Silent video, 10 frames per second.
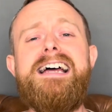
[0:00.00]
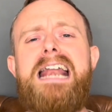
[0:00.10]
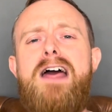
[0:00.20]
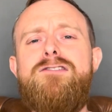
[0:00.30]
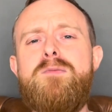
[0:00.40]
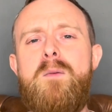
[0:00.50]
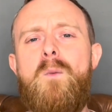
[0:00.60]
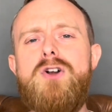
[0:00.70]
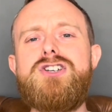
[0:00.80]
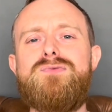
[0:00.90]
Now if you've been
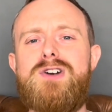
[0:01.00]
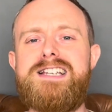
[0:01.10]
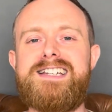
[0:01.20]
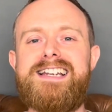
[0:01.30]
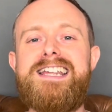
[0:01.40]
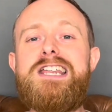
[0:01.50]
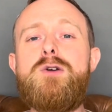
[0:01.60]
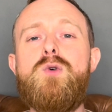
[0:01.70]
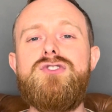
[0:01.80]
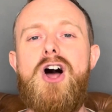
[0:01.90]
watching recently, you
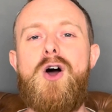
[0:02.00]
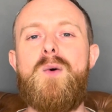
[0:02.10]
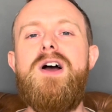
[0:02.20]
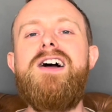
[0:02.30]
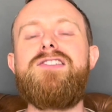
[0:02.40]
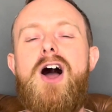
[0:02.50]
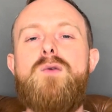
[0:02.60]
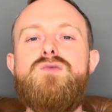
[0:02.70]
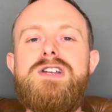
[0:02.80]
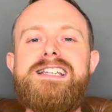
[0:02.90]
will know that
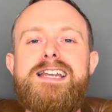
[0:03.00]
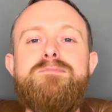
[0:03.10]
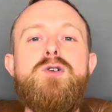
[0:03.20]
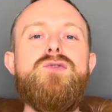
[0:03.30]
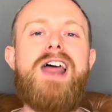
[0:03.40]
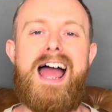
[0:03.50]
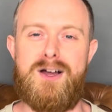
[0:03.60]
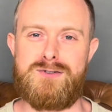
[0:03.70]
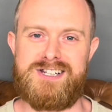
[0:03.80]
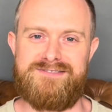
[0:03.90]
I recently moved
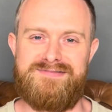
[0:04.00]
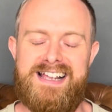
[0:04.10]
house.